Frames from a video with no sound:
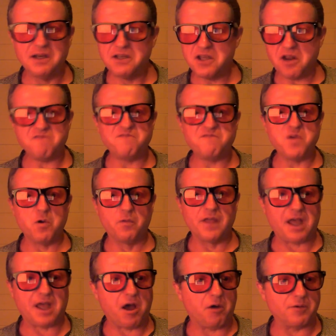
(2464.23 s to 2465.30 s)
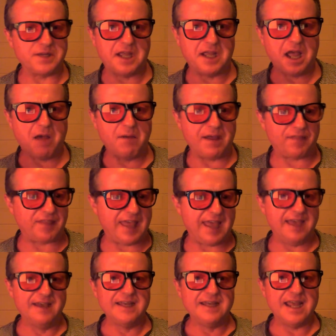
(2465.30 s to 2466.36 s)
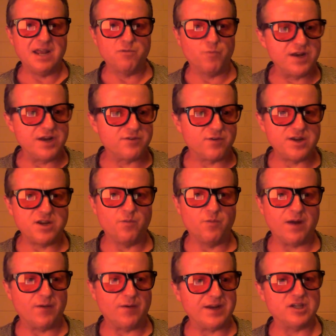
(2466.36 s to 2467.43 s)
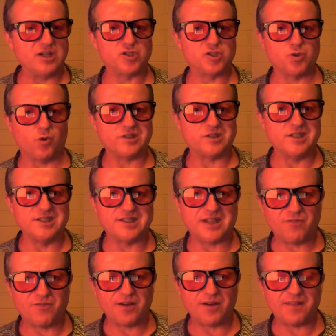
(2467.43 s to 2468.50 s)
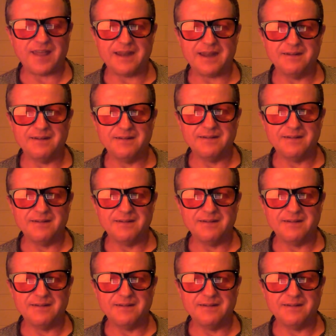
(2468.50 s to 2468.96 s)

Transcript: You don't feel the cold. You go out there in winter and you're wearing your shorts and stuff like that.